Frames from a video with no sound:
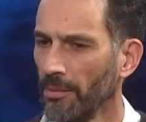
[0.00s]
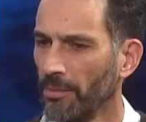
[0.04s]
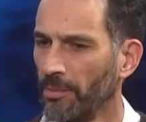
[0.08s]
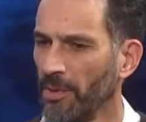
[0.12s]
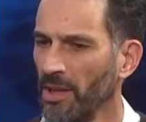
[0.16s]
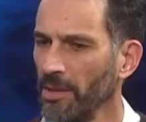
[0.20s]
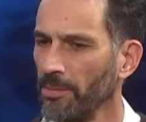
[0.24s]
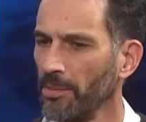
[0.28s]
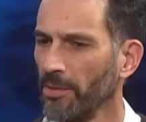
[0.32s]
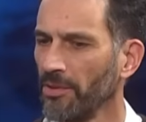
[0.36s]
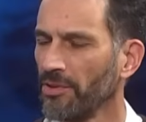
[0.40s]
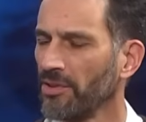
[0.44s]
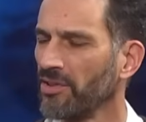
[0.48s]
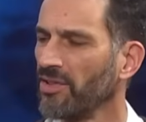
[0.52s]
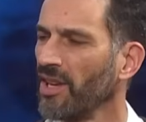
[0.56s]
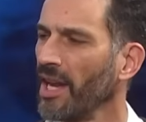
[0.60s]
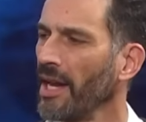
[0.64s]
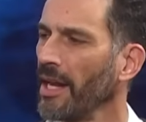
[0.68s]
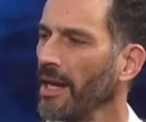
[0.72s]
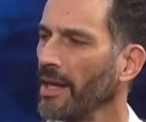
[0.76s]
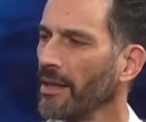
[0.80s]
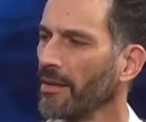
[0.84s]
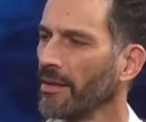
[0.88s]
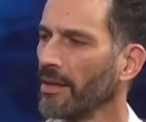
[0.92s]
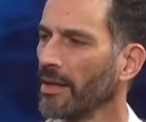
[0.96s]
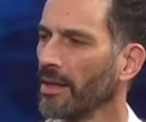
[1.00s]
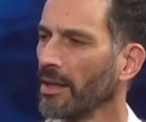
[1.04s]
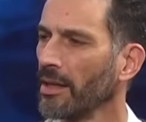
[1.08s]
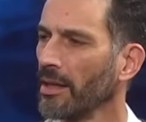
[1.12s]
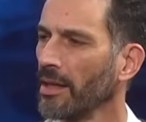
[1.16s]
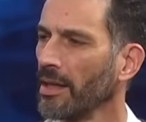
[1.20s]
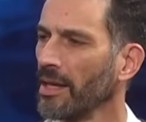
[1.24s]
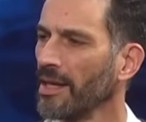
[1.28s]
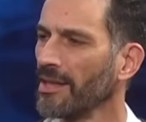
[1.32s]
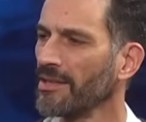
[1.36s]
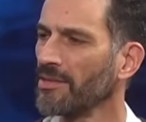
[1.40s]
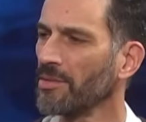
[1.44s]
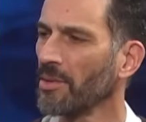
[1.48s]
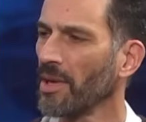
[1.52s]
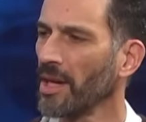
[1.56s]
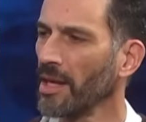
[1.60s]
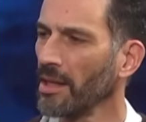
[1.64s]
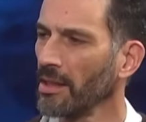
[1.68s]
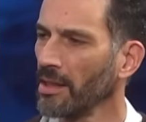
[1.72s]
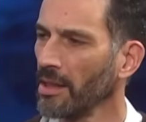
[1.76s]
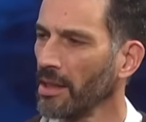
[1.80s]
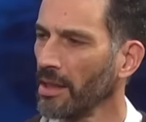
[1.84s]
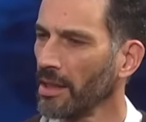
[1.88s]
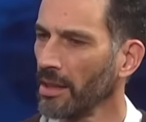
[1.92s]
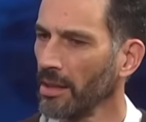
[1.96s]
People say that
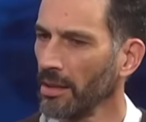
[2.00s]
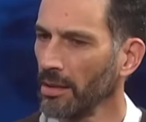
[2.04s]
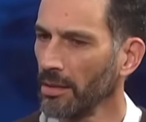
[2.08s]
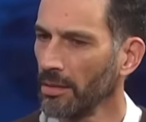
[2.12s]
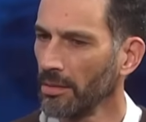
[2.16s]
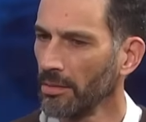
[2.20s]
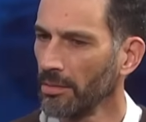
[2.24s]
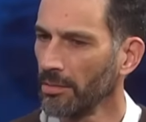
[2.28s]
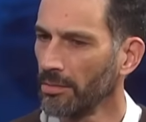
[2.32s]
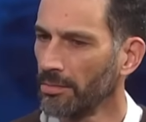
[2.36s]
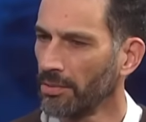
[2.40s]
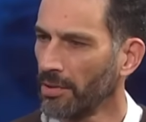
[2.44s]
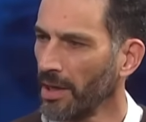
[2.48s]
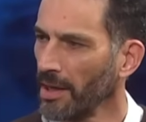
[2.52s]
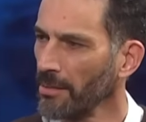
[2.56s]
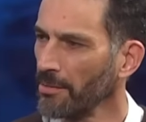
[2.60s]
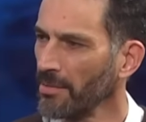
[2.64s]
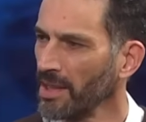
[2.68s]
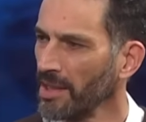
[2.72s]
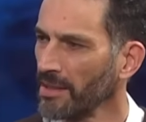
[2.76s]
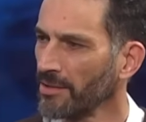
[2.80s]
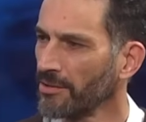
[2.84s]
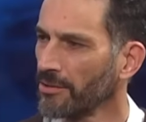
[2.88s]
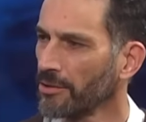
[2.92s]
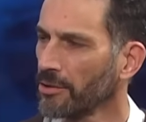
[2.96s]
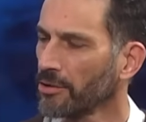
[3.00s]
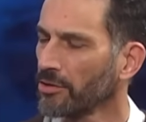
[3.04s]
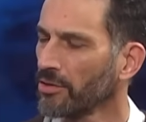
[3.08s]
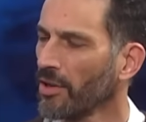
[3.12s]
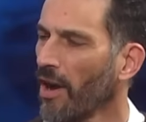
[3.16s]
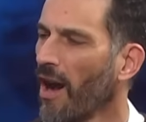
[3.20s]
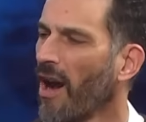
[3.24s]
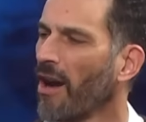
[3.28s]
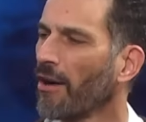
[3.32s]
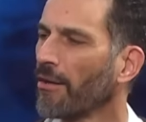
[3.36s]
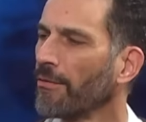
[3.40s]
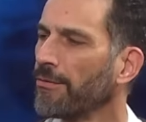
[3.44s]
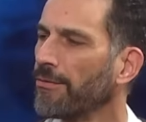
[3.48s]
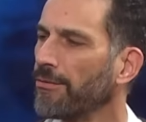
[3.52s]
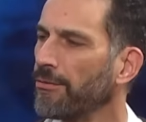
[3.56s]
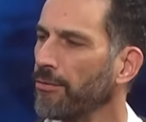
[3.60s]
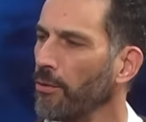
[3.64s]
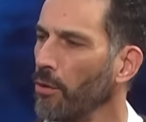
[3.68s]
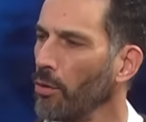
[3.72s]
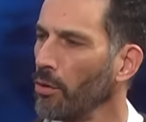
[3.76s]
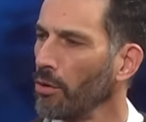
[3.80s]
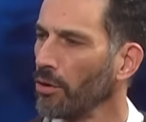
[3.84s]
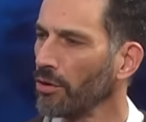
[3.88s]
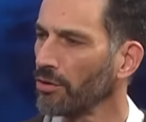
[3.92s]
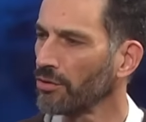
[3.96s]
Israeli prime ministers are
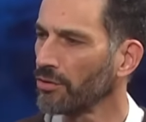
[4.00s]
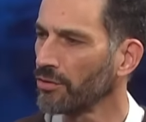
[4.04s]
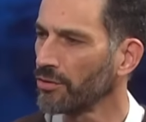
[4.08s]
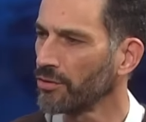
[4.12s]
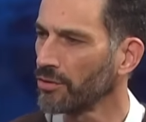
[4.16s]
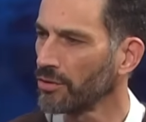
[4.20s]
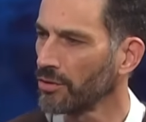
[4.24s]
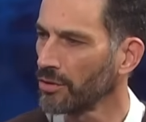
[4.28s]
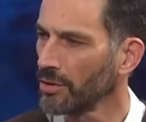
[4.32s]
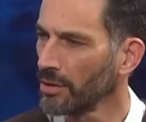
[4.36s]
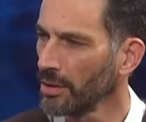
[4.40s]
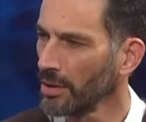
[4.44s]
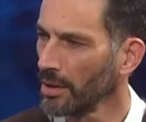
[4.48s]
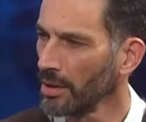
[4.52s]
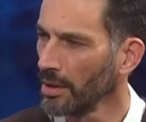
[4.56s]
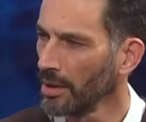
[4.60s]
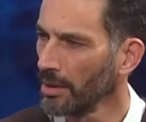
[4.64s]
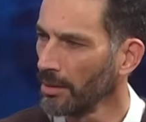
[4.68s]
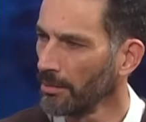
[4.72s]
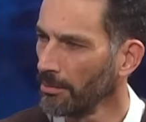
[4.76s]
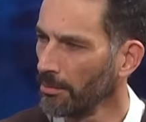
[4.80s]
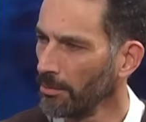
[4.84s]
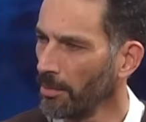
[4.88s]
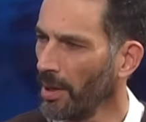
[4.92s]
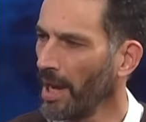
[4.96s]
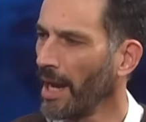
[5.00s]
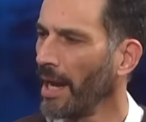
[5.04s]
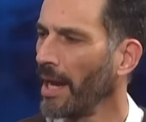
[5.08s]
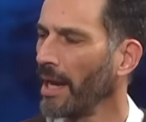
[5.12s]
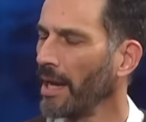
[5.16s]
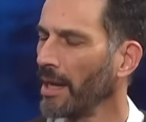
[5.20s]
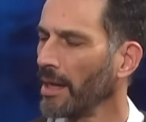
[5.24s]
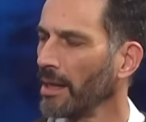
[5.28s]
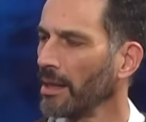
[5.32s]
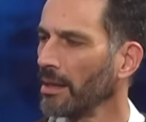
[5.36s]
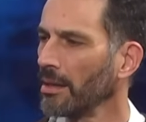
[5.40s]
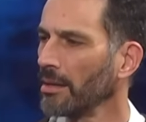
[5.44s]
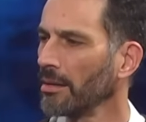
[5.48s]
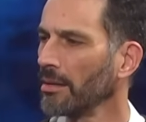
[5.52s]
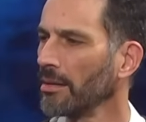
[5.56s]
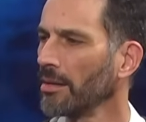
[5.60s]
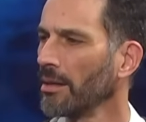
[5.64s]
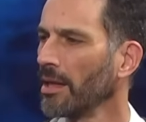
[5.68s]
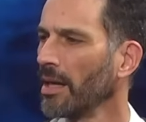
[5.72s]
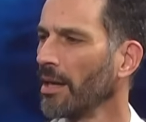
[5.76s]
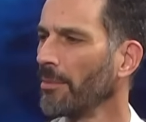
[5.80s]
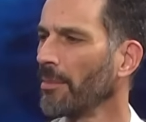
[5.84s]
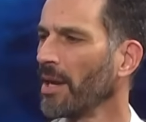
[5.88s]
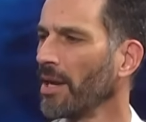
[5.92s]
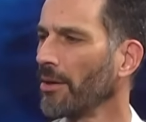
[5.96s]
forced by
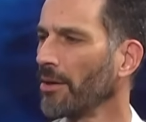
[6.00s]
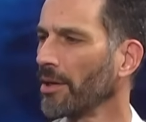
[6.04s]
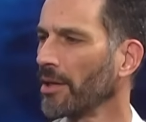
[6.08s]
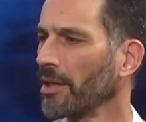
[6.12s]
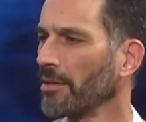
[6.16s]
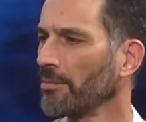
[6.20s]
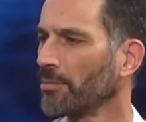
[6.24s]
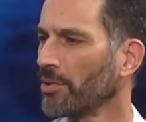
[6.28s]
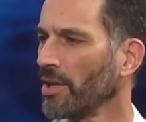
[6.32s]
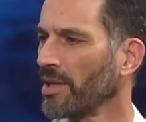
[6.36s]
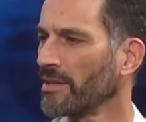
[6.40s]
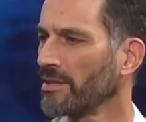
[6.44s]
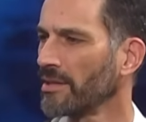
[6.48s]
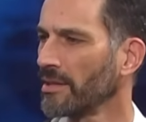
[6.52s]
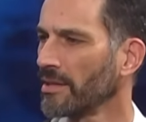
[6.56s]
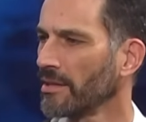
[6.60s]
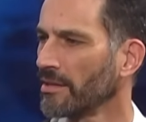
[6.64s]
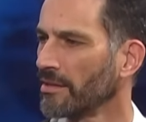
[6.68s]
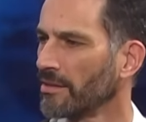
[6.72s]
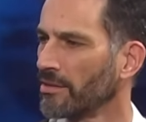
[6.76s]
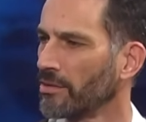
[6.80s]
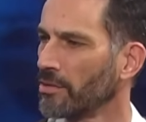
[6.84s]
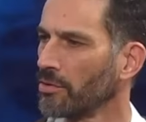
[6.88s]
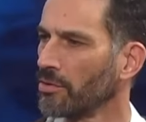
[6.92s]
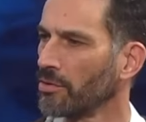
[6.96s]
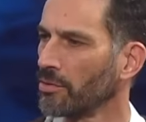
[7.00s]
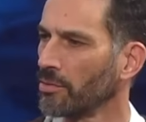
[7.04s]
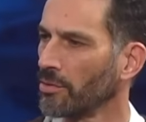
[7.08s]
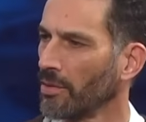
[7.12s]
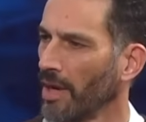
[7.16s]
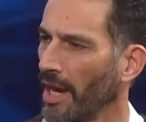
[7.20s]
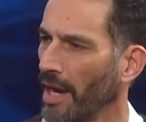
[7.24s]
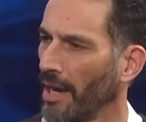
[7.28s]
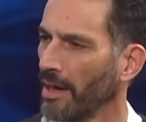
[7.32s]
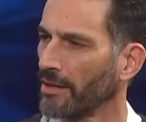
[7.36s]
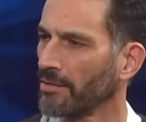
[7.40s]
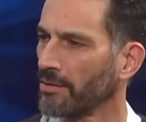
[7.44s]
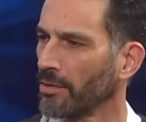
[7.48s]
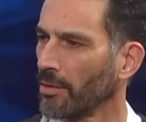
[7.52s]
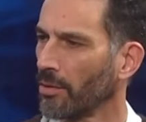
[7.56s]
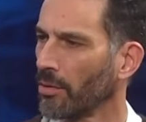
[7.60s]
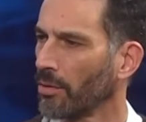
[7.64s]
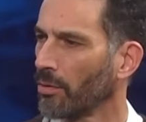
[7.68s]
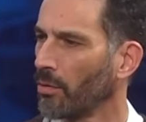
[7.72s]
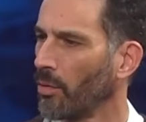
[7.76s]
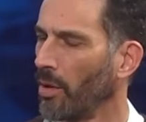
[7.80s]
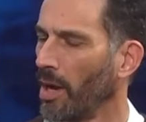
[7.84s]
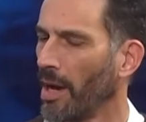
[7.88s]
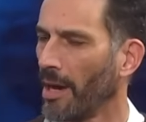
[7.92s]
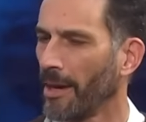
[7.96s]
American presidents to do X
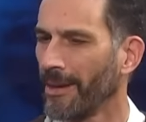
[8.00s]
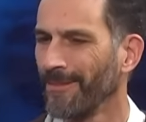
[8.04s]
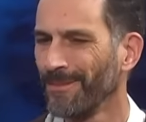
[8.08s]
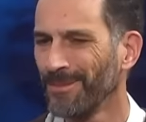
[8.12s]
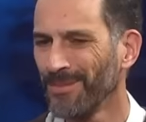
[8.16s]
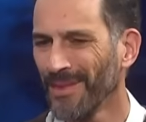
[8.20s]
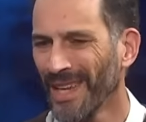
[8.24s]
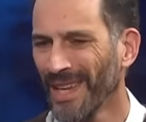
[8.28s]
or Y.